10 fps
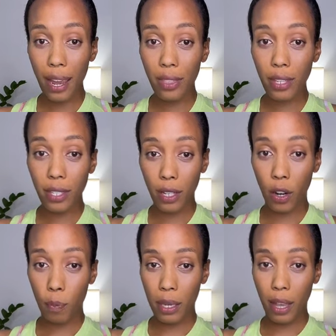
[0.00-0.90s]
right in the
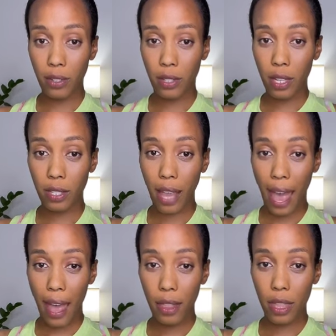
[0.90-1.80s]
center because this